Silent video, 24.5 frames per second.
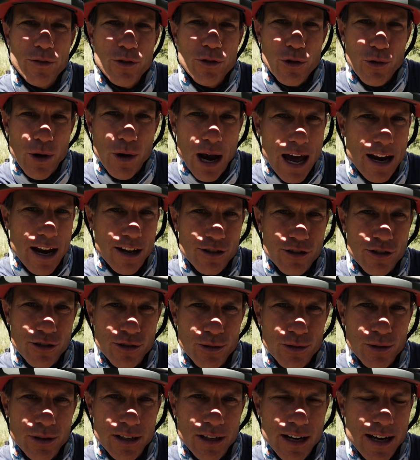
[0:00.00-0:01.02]
of
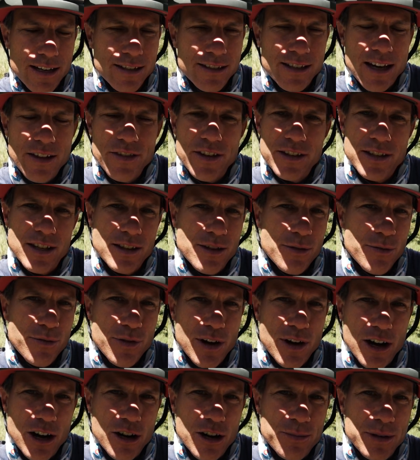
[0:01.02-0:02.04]
gratitude. And I said this at the
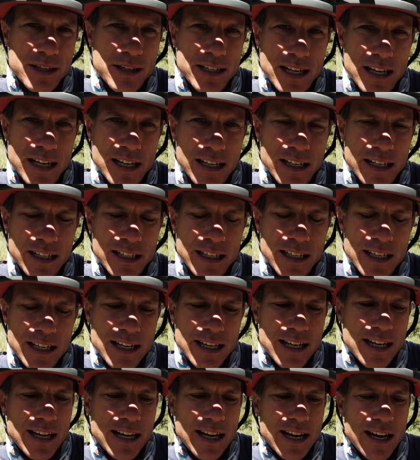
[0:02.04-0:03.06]
very beginning.
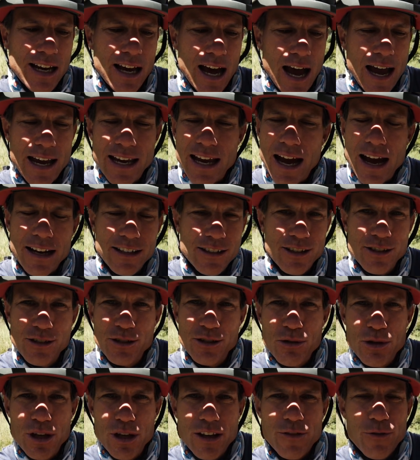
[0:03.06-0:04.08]
I got to
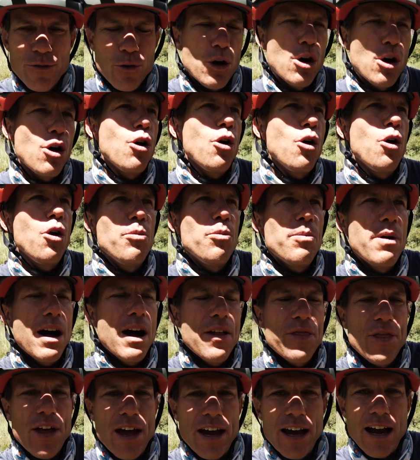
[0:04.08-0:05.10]
do this for a whole
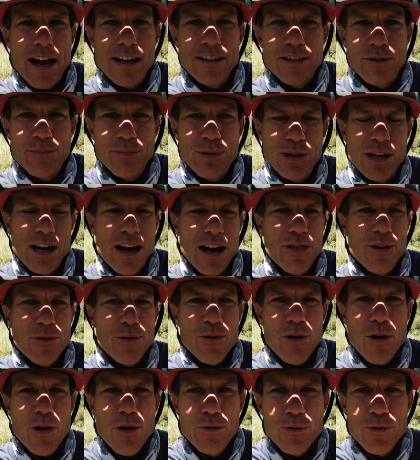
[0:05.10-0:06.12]
month. I got to be on the
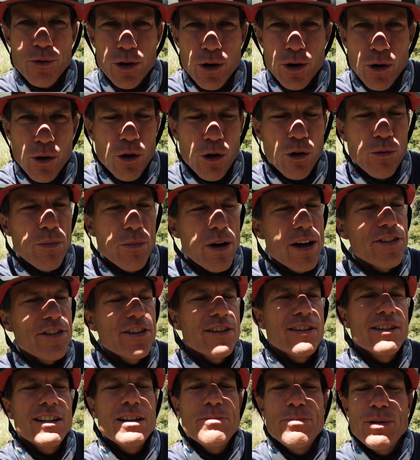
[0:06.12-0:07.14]
road for a whole month,
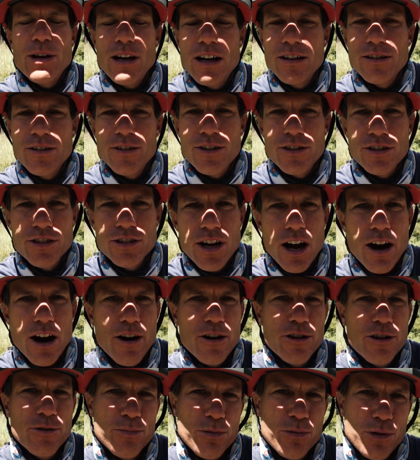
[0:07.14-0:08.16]
sleeping under the
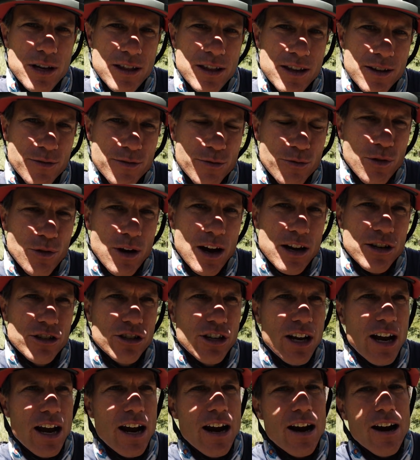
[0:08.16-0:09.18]
stars, breathing fresh
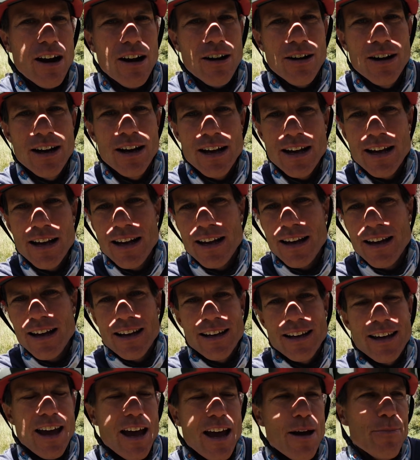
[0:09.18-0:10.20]
air,
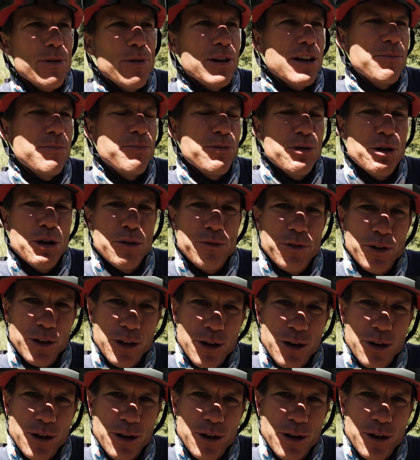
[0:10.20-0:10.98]
camping in beautiful